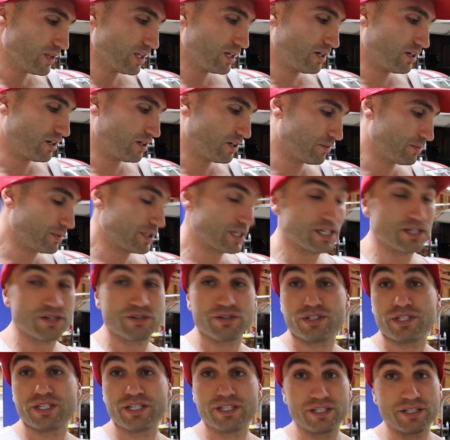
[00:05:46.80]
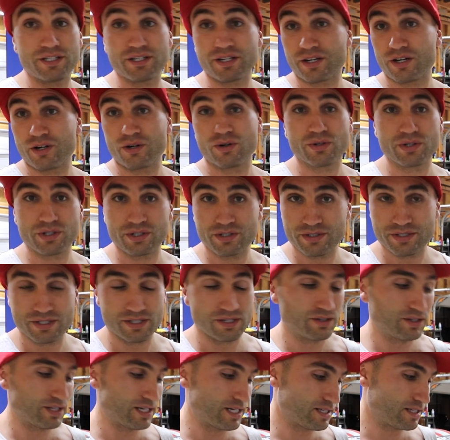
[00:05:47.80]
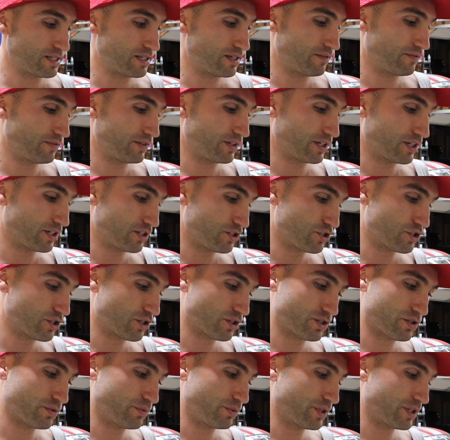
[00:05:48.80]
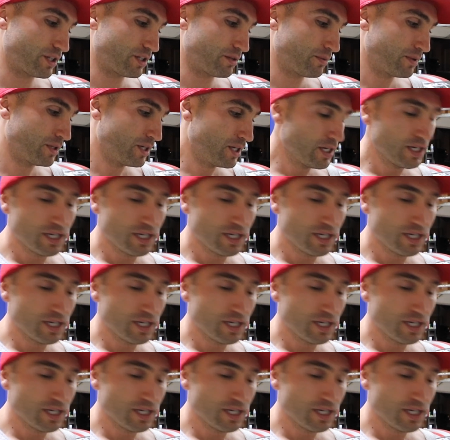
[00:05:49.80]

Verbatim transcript: and I know you need the decoders and all that stuff in conjunction with them.